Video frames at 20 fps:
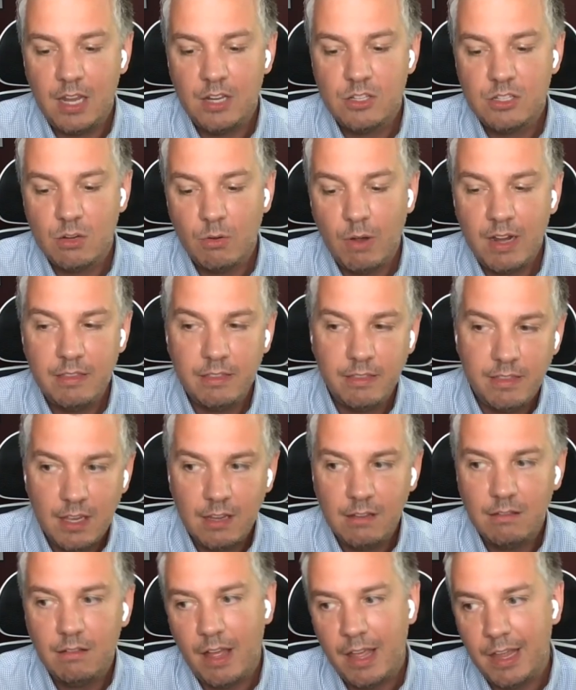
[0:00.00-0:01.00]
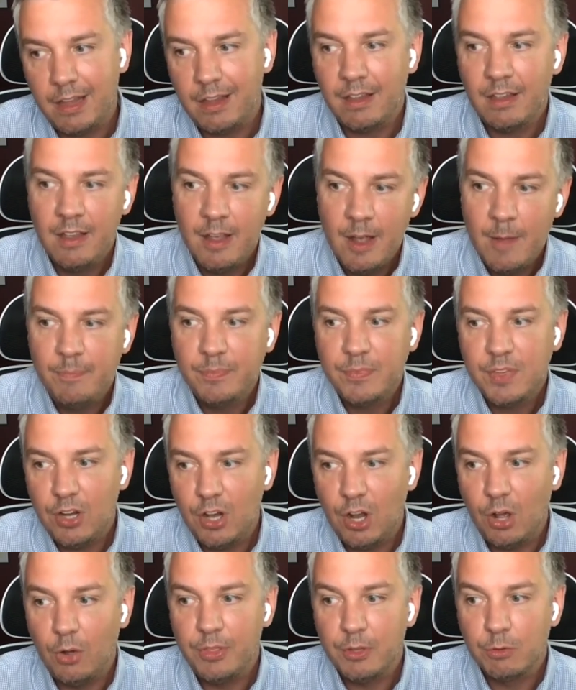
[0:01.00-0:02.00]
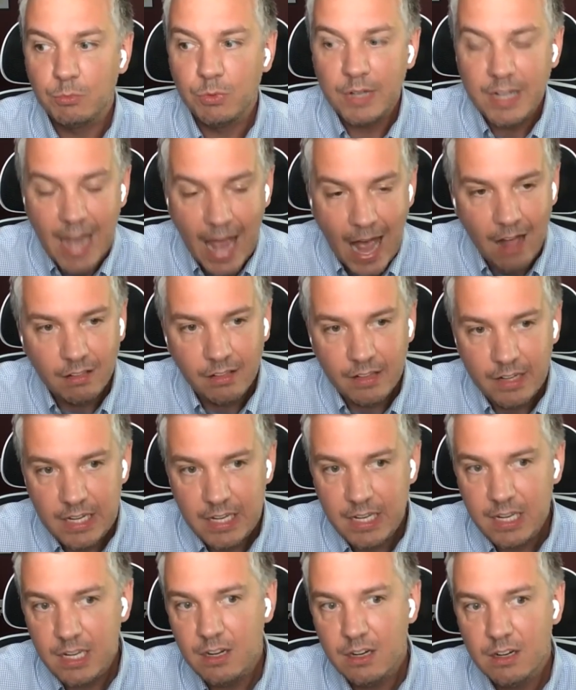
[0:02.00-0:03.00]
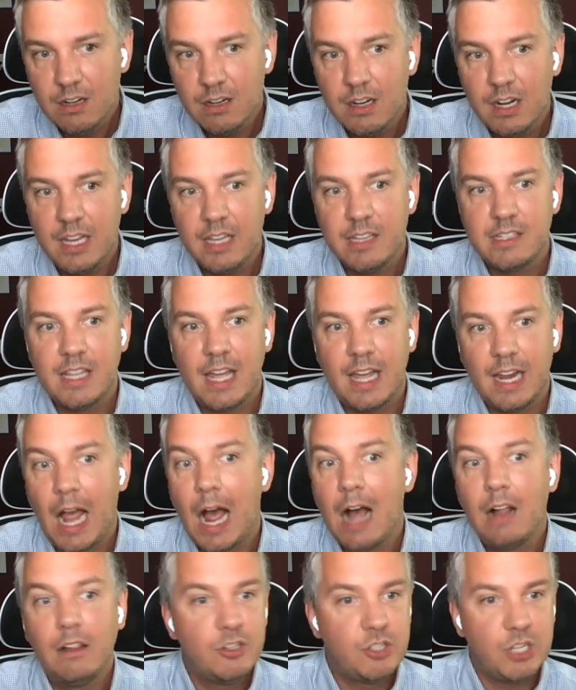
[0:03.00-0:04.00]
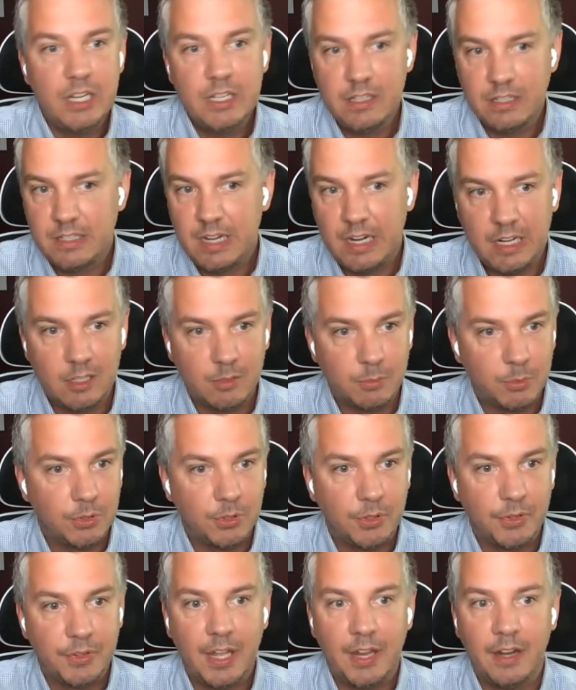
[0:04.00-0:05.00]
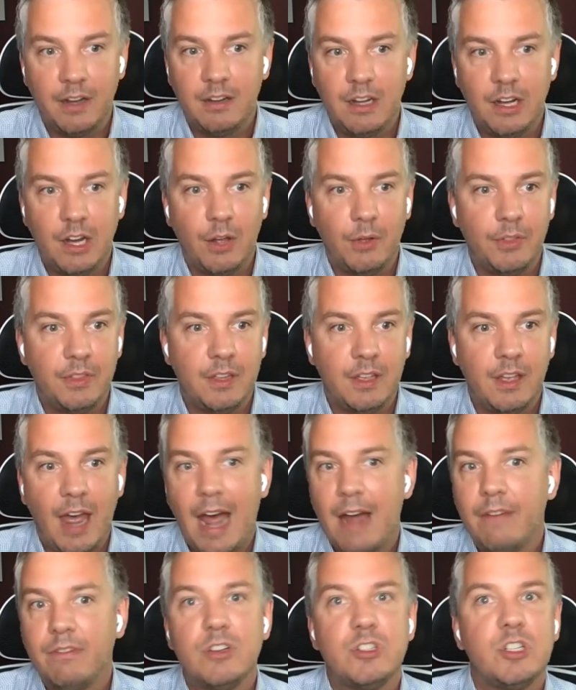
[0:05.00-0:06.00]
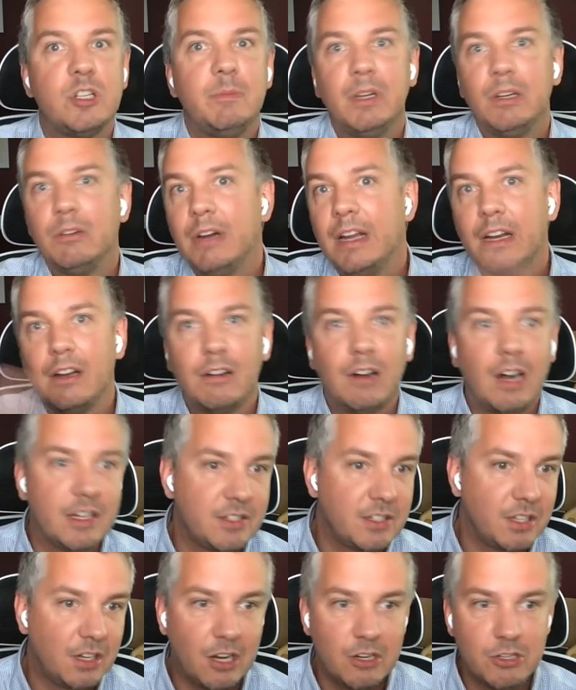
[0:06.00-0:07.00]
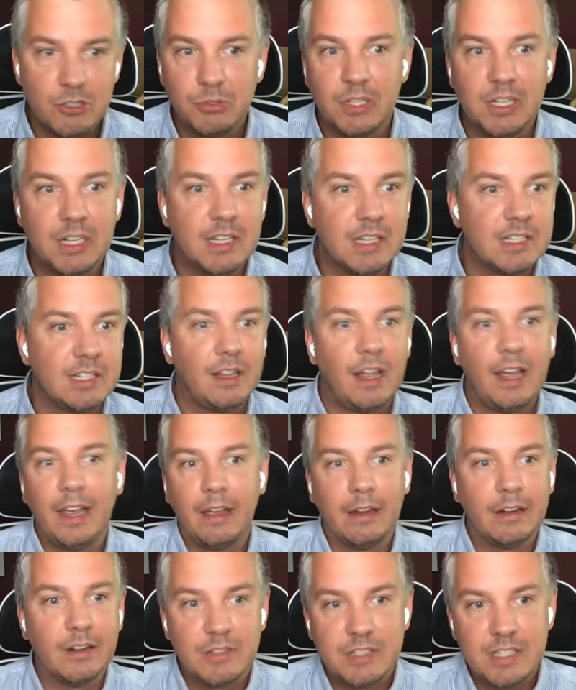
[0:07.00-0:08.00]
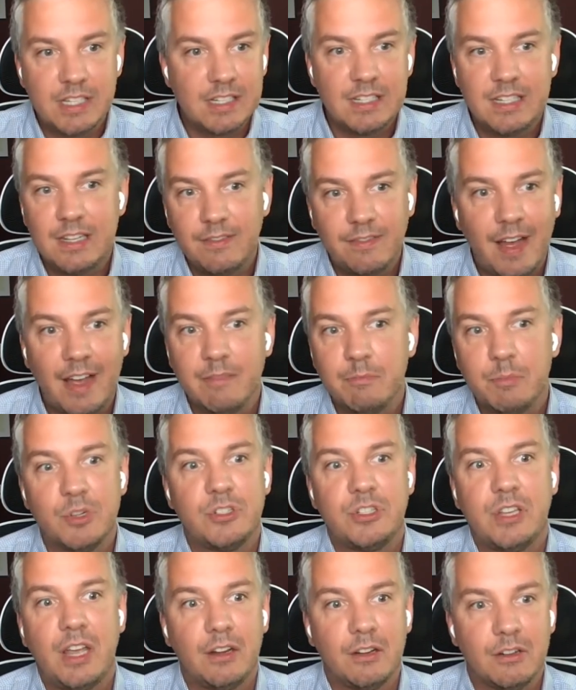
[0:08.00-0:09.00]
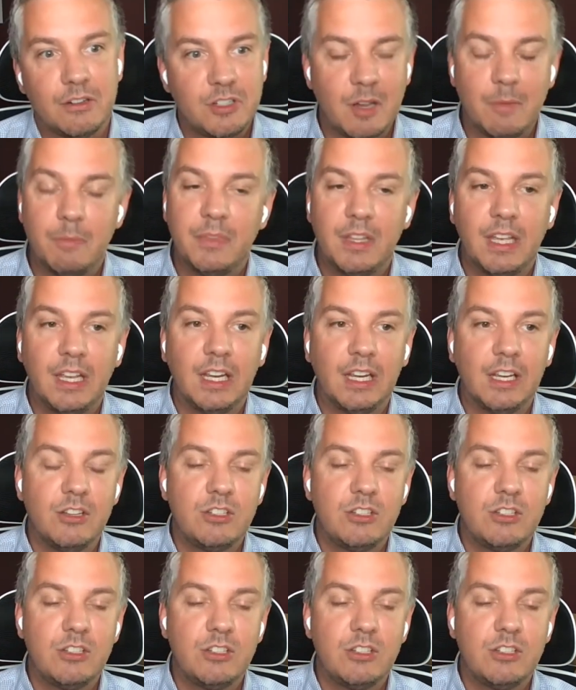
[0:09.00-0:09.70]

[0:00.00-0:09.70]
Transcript: so I think like The reality here is that college is attainable, that, the average admit rate across the country is like, I don't know, 65% or something.